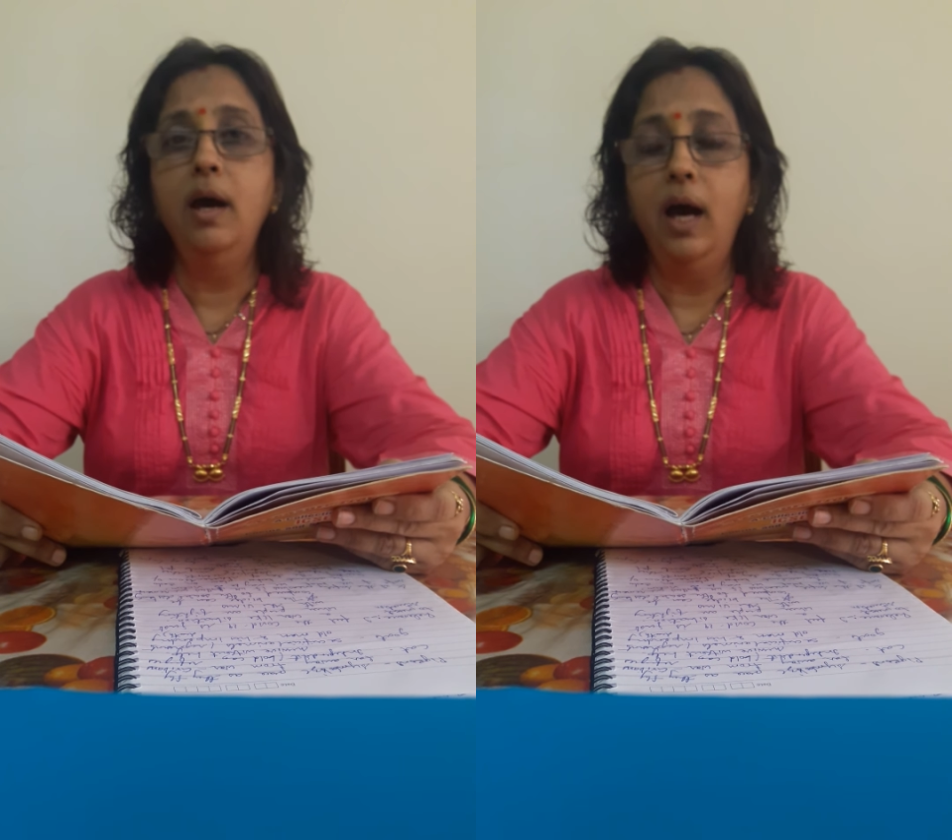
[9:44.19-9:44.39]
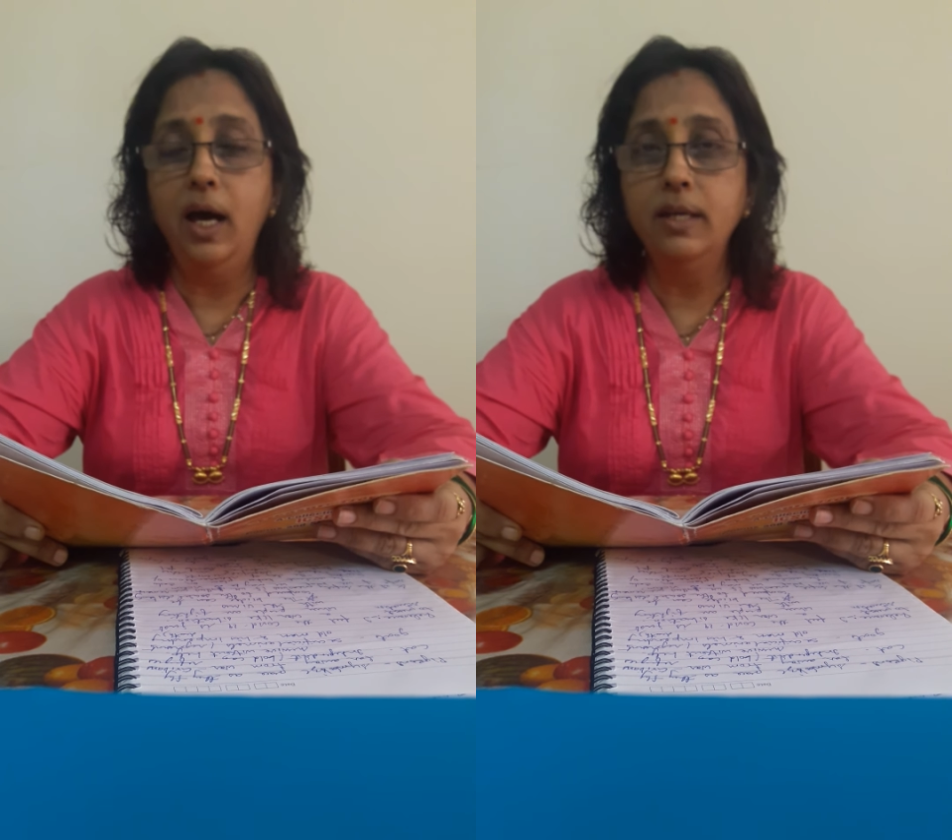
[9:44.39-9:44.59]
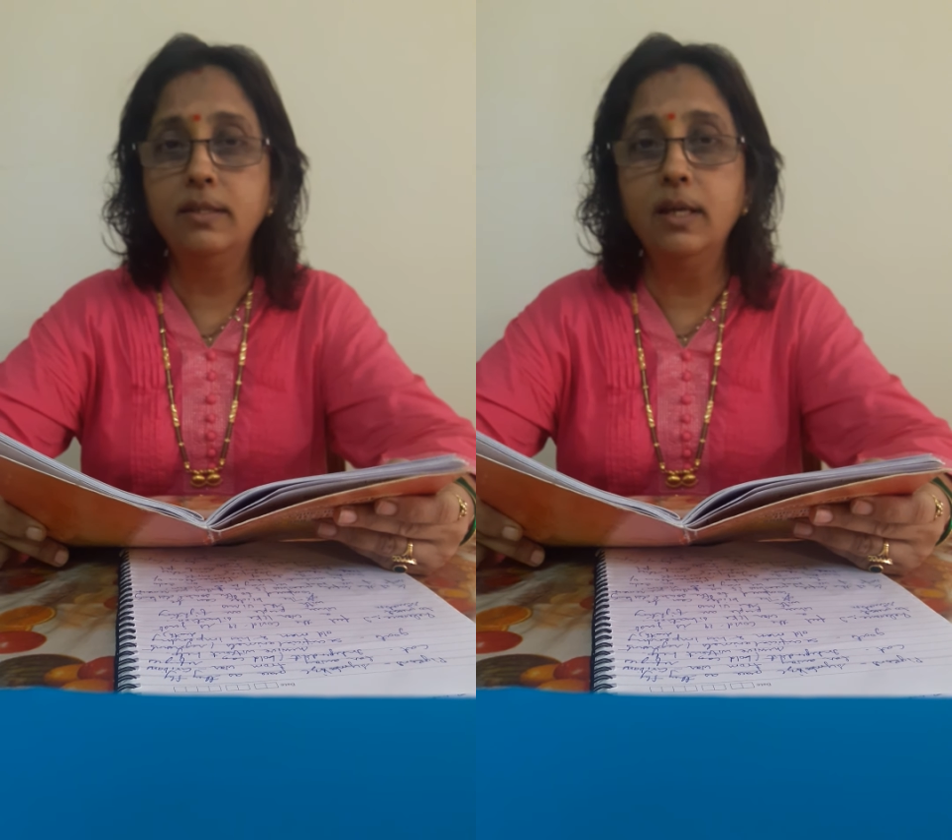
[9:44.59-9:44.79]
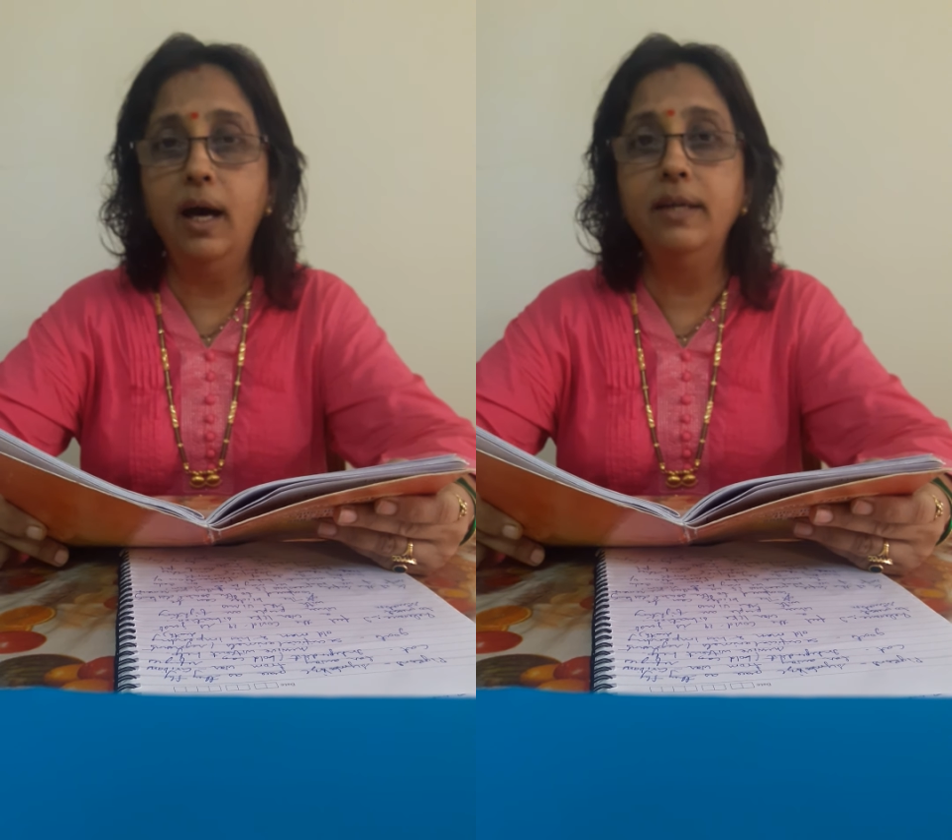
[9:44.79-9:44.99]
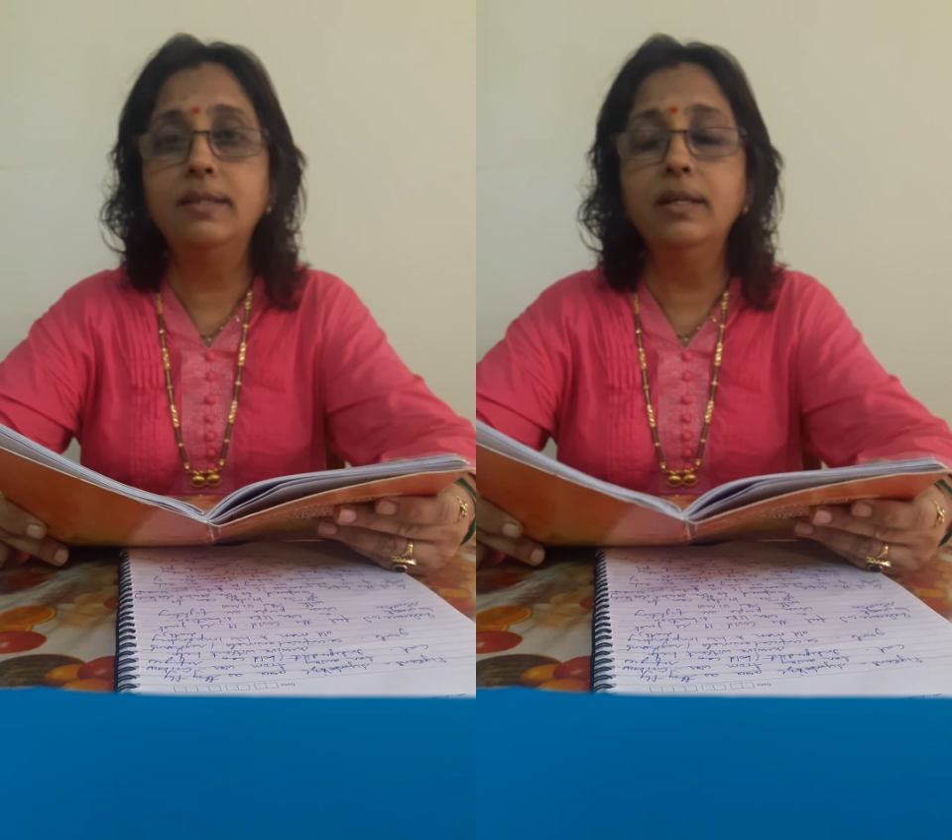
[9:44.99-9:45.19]
As
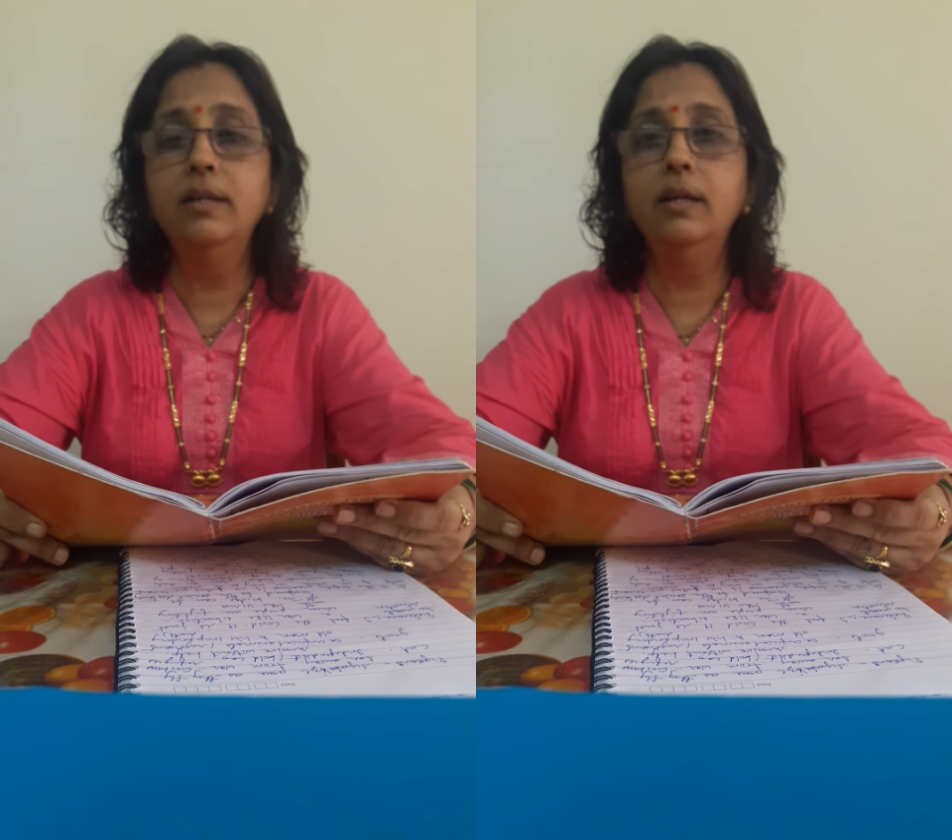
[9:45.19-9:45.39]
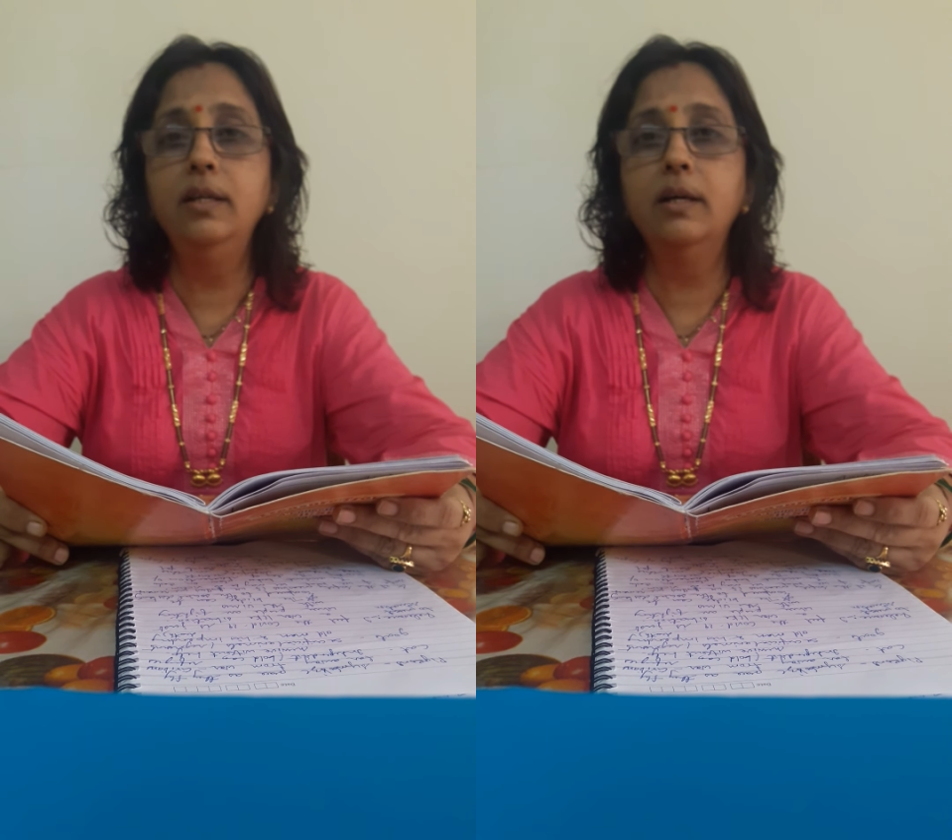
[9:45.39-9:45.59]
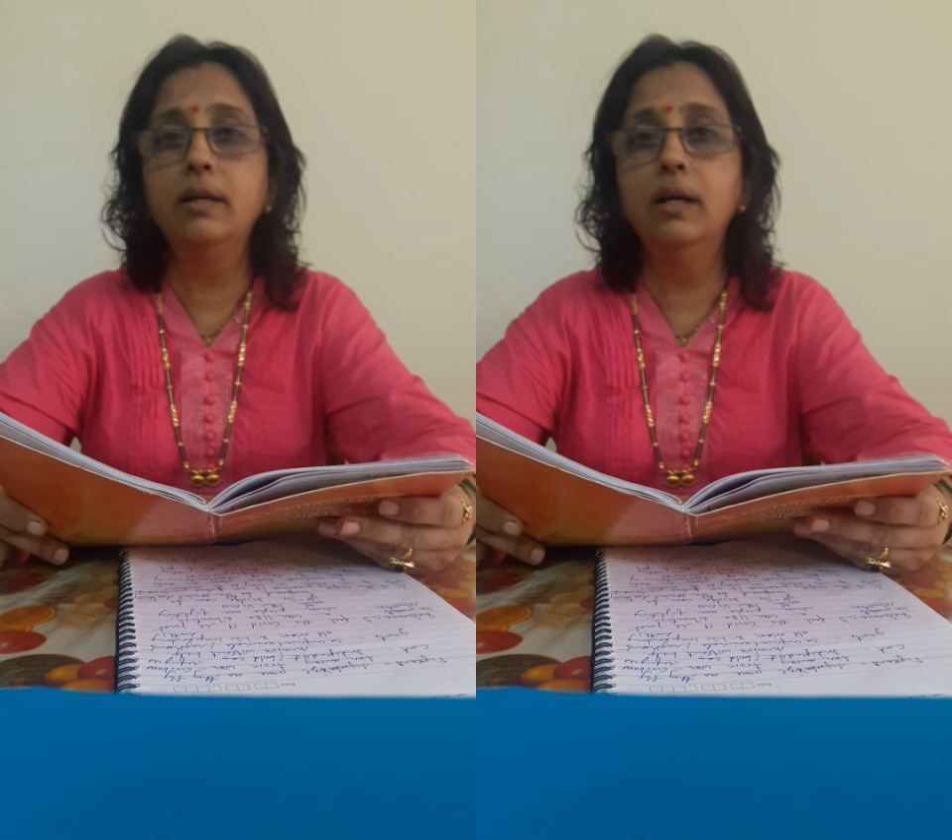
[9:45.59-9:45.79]
I said earlier,